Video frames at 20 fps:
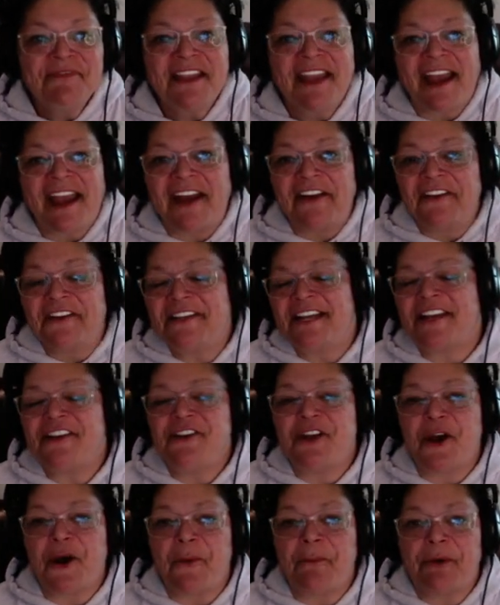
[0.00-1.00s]
Ireland had
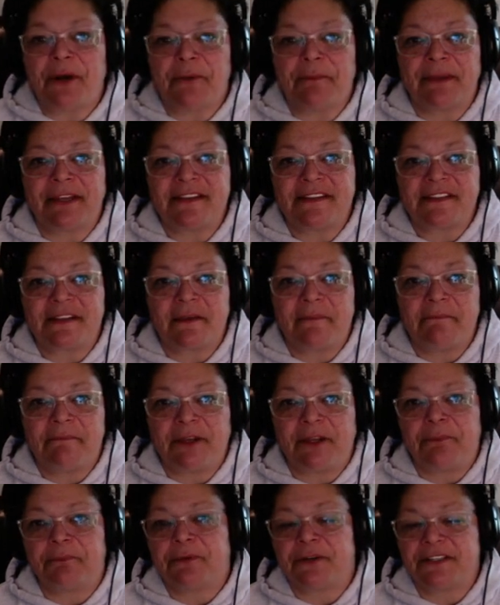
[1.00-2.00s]
no purpose
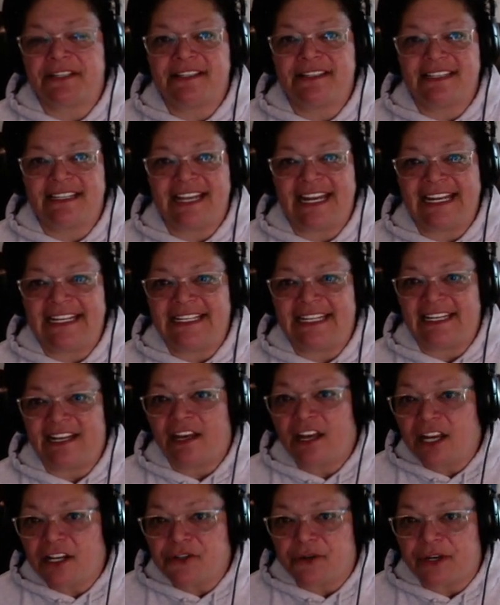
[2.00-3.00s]
built prisons in
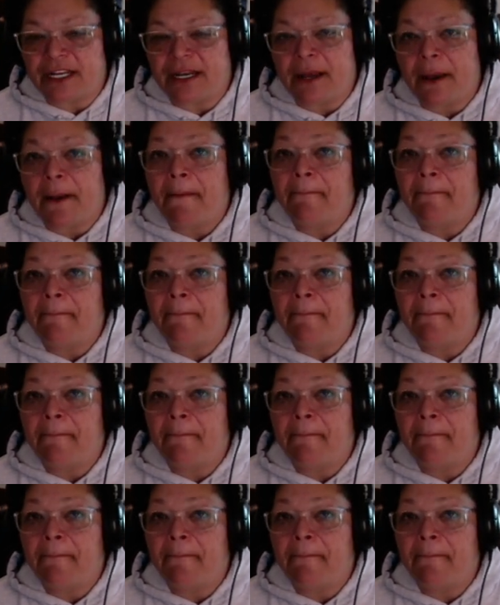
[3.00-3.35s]
1800,